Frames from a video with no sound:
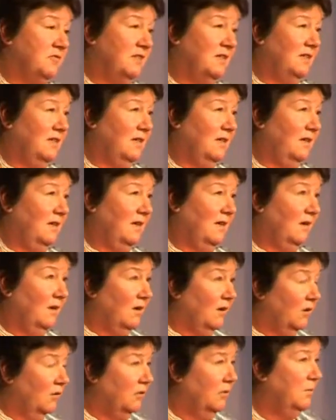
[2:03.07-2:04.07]
really
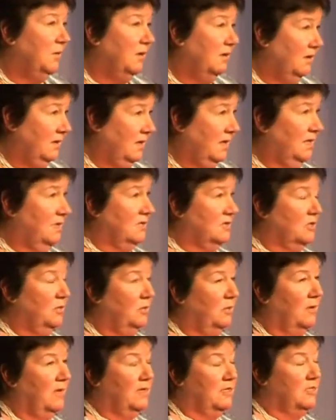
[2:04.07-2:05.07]
on the market who
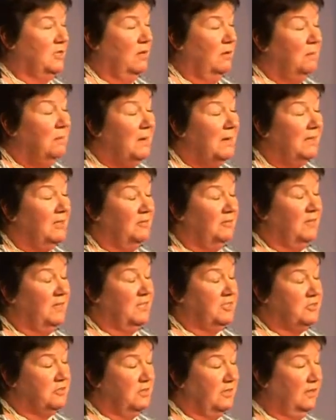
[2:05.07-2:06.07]
are, actually,
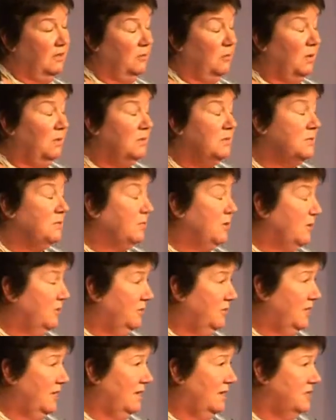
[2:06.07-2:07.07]
manufacturing. One was
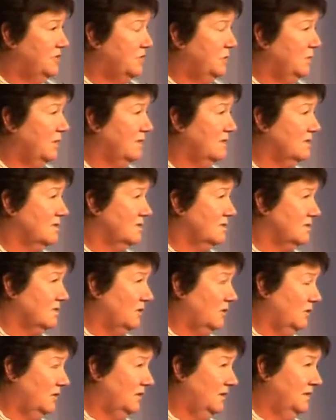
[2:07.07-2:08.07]
Proven Energy based in
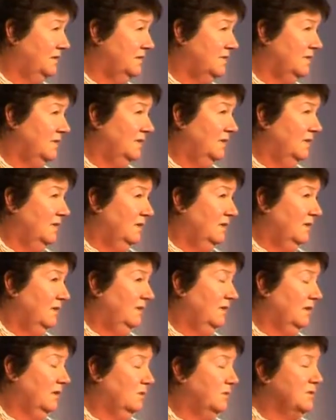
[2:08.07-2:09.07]
Scotland and
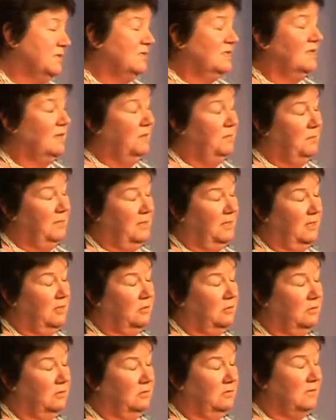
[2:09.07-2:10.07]
the other was a company
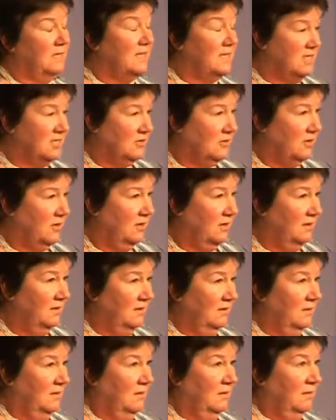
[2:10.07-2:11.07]
called Iskra.
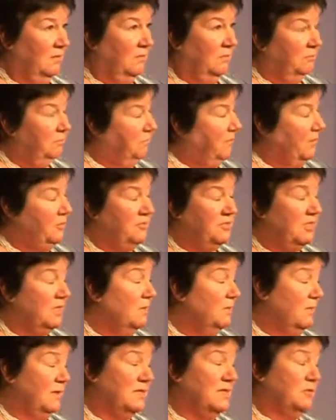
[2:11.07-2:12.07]
Both
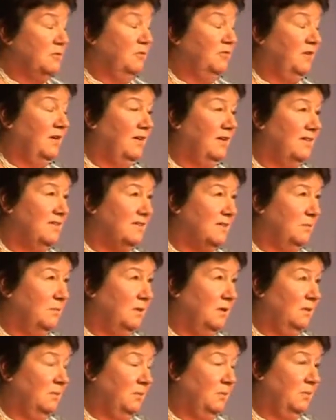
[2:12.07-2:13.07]
turbines were fairly
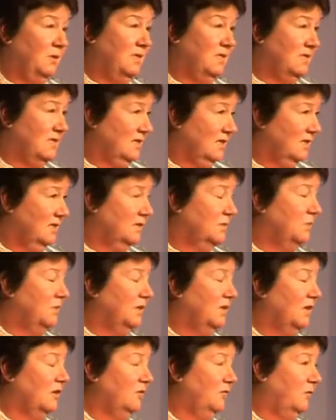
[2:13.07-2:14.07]
similar but we decided
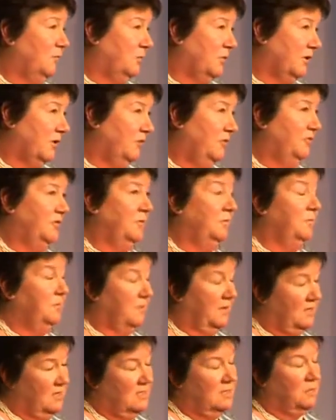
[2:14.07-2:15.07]
we'd go for Proven
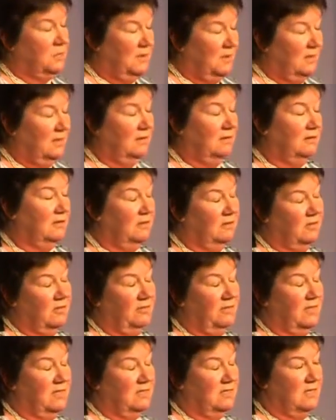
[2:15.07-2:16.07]
because we liked the look of
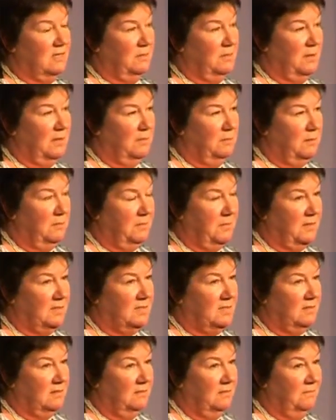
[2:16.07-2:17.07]
their turbine a bit
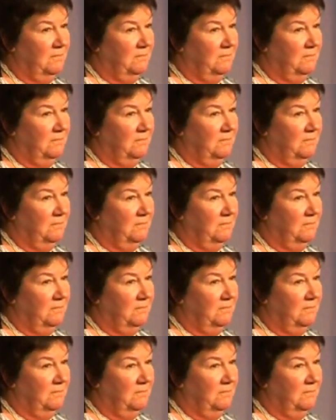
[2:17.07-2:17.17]
better.